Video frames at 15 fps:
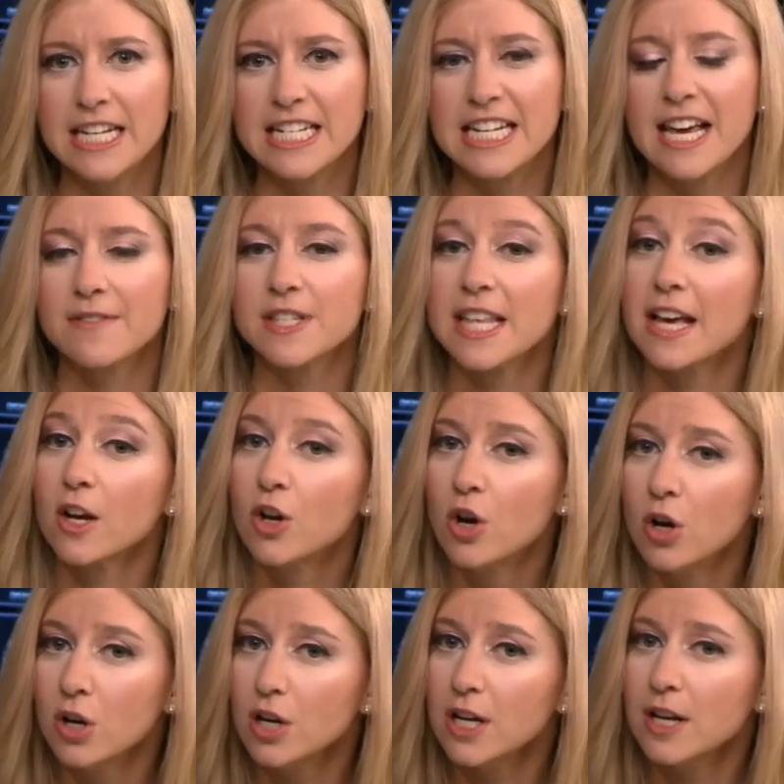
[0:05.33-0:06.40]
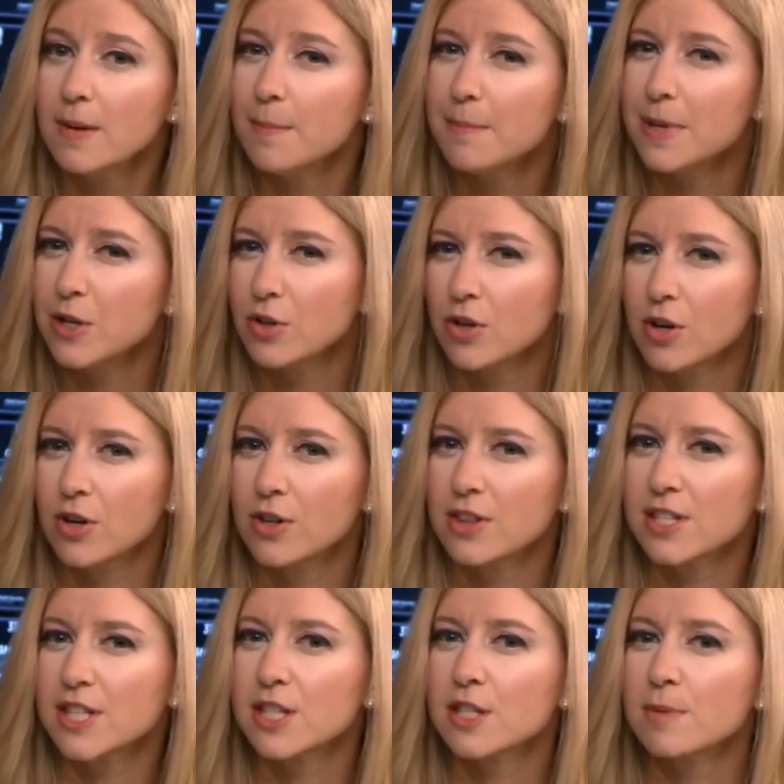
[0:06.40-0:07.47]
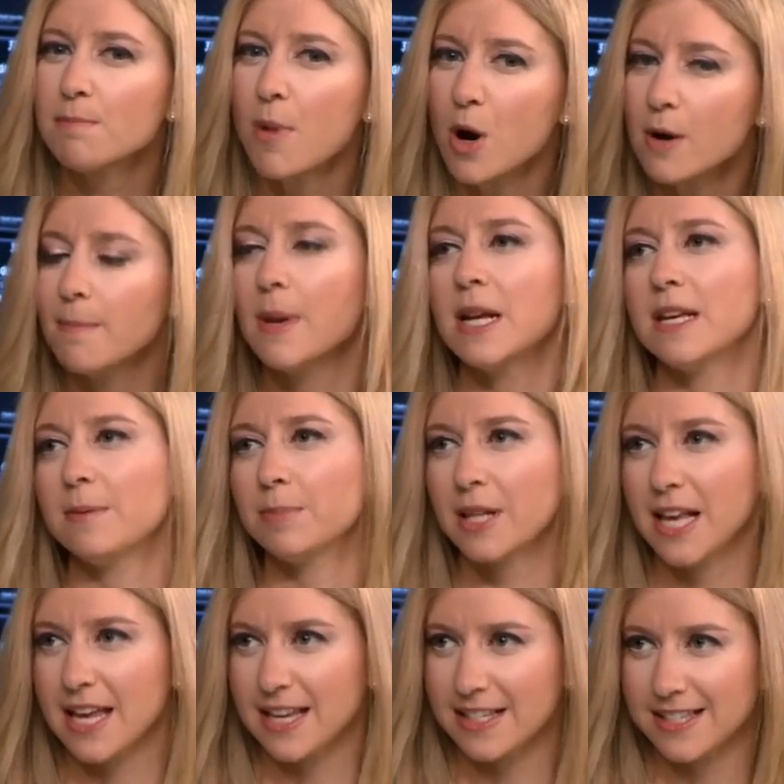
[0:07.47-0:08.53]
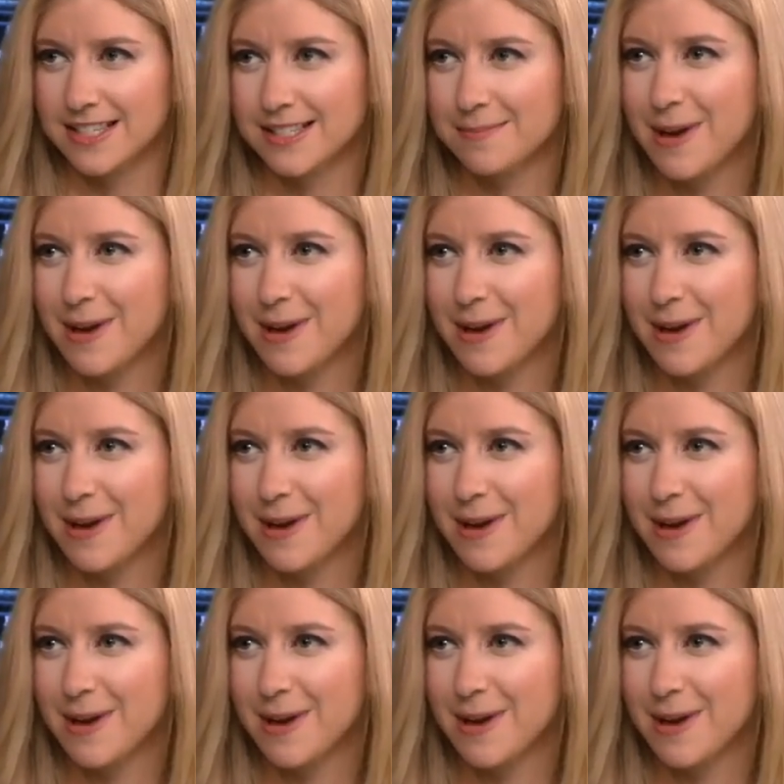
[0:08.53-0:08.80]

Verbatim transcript: ETFs that could mirror the smart money plays.